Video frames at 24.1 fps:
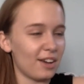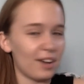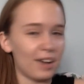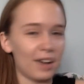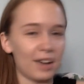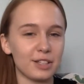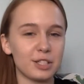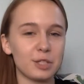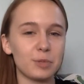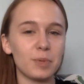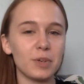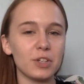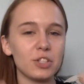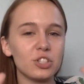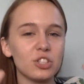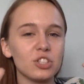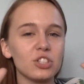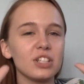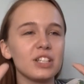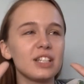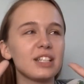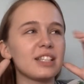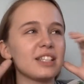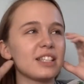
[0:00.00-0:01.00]

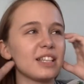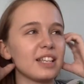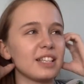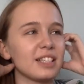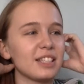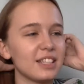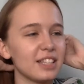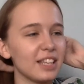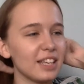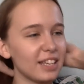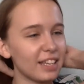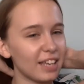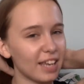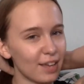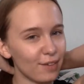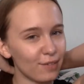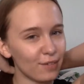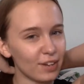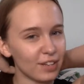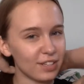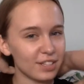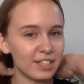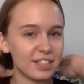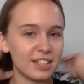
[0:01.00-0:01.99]
Especially since they gave
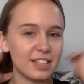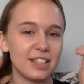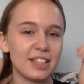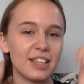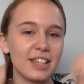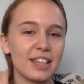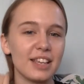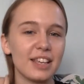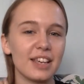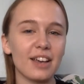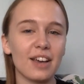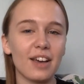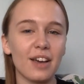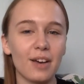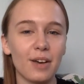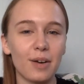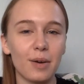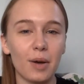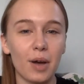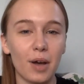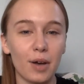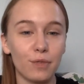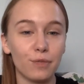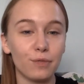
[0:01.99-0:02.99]
us the
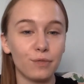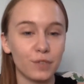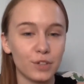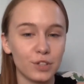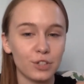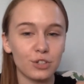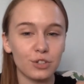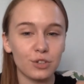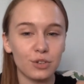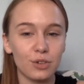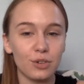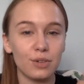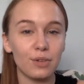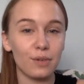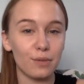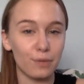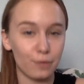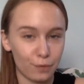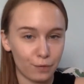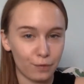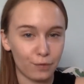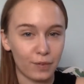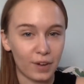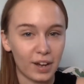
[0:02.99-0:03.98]
official
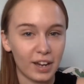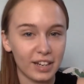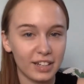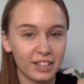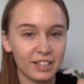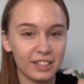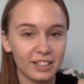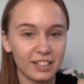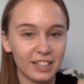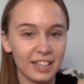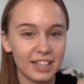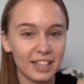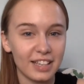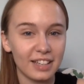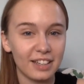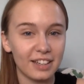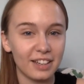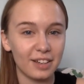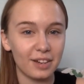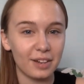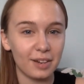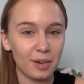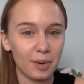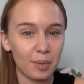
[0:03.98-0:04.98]
finally
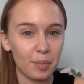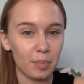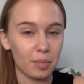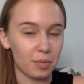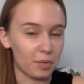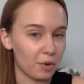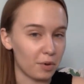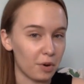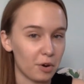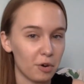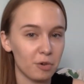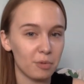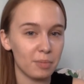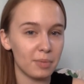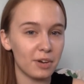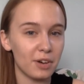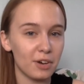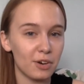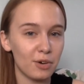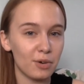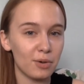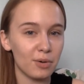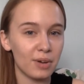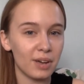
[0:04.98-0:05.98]

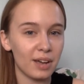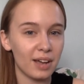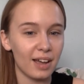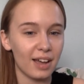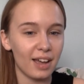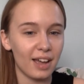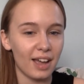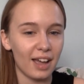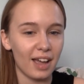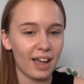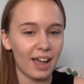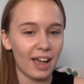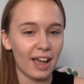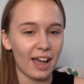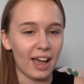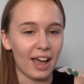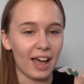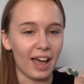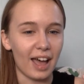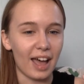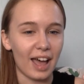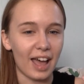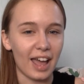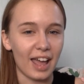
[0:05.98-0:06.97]
promo
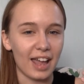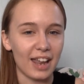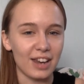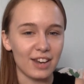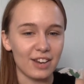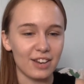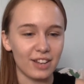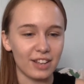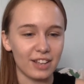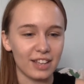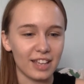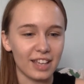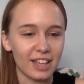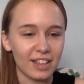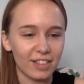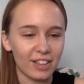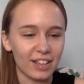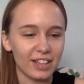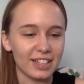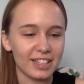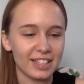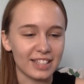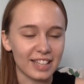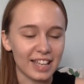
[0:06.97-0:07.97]
and
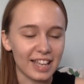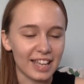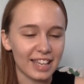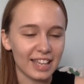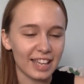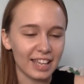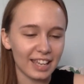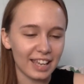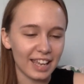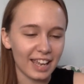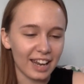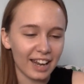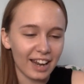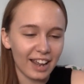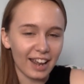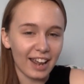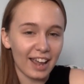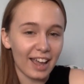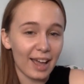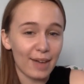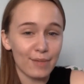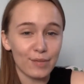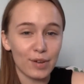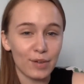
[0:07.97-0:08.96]
Eli's like, "Can I
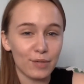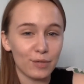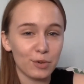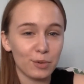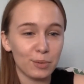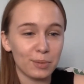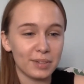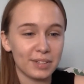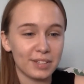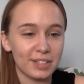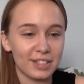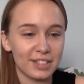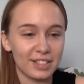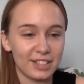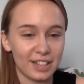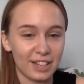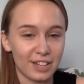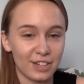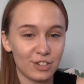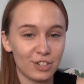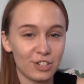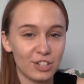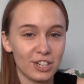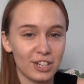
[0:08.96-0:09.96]
have everyone's
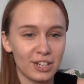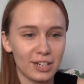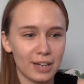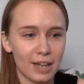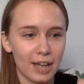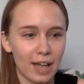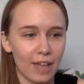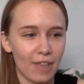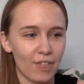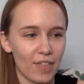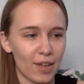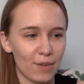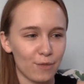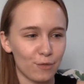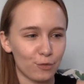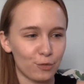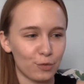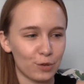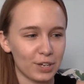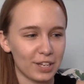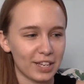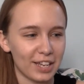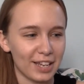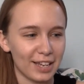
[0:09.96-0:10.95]
attention?" and then
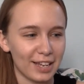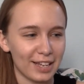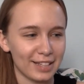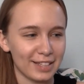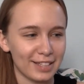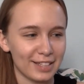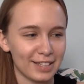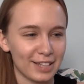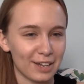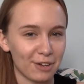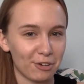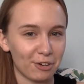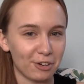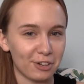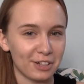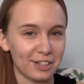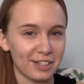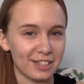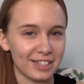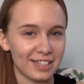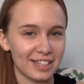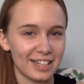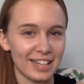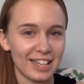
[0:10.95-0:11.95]
freaking gets down on
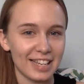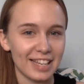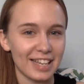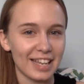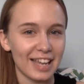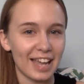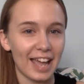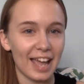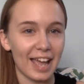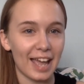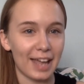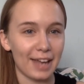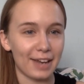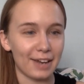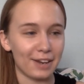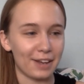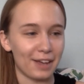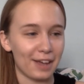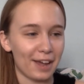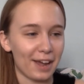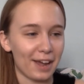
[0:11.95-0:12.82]
his knee and